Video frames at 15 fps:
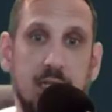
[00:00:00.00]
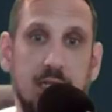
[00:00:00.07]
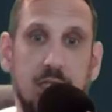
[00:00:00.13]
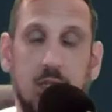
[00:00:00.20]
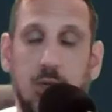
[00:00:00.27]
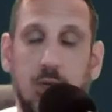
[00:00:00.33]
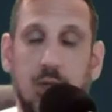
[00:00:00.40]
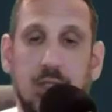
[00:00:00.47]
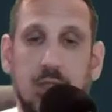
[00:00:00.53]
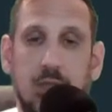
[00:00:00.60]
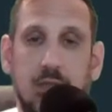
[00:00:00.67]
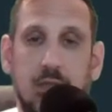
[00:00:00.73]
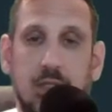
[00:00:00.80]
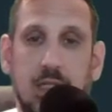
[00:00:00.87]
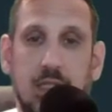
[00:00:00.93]
sure what it
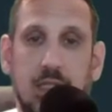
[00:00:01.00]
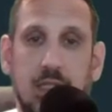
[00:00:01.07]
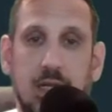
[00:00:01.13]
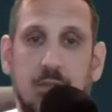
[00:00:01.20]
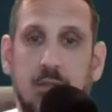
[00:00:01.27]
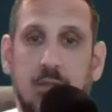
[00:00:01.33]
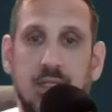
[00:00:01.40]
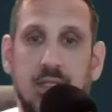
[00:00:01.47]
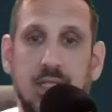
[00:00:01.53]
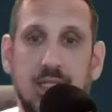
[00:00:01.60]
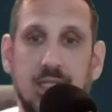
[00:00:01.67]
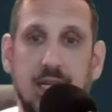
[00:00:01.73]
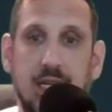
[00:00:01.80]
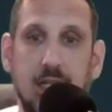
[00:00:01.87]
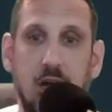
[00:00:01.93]
says zip. It
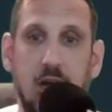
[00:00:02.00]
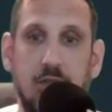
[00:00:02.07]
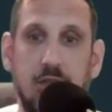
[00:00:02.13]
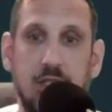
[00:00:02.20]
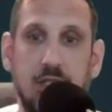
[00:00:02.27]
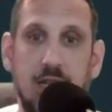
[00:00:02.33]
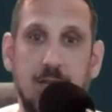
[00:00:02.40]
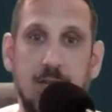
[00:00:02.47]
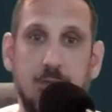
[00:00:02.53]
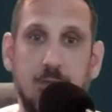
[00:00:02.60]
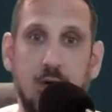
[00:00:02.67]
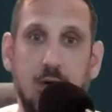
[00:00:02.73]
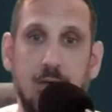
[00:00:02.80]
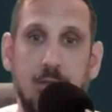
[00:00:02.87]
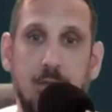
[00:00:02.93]
doesn't take long for it to
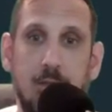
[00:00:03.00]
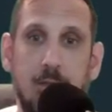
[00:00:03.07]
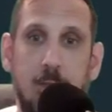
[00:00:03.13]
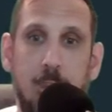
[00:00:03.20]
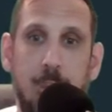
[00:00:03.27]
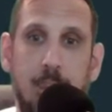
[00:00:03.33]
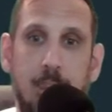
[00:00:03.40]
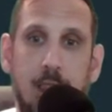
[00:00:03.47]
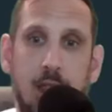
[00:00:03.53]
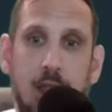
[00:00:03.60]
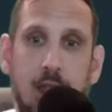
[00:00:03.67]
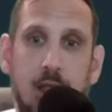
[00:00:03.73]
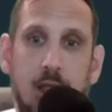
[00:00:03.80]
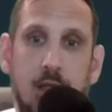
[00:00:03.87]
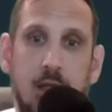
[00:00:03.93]
import.
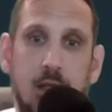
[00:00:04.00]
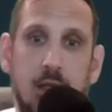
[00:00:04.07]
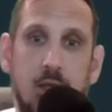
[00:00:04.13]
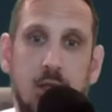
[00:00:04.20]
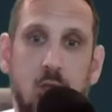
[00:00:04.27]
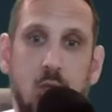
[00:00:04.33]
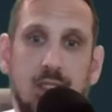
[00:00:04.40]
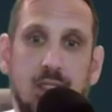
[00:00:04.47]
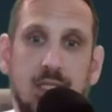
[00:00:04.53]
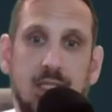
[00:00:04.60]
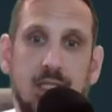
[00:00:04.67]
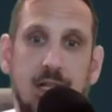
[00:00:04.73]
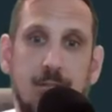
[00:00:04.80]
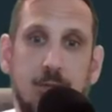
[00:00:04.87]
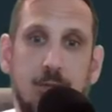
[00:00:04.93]
Once it's
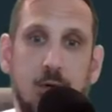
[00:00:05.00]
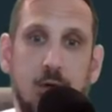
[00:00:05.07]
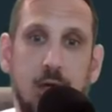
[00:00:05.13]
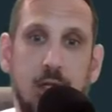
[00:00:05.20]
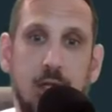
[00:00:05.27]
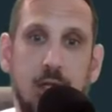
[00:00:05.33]
imported,